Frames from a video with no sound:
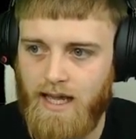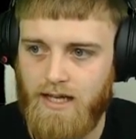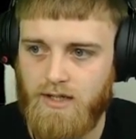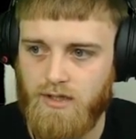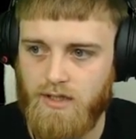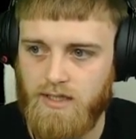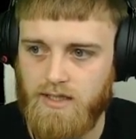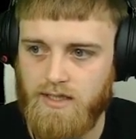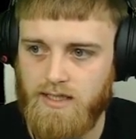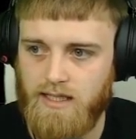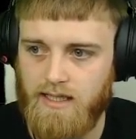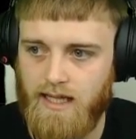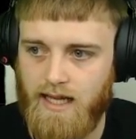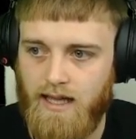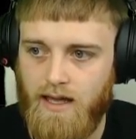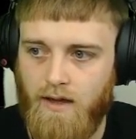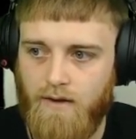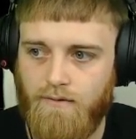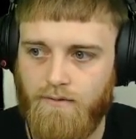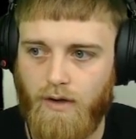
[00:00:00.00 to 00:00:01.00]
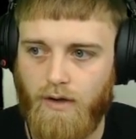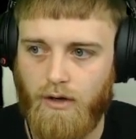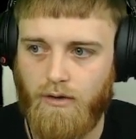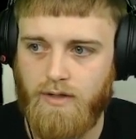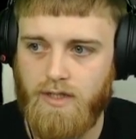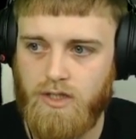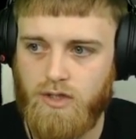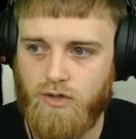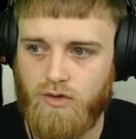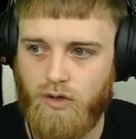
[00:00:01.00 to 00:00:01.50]
As you can see there,
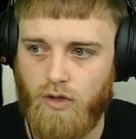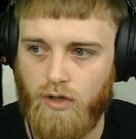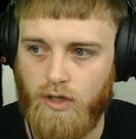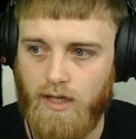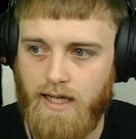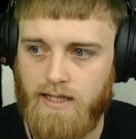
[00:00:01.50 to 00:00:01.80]
very strong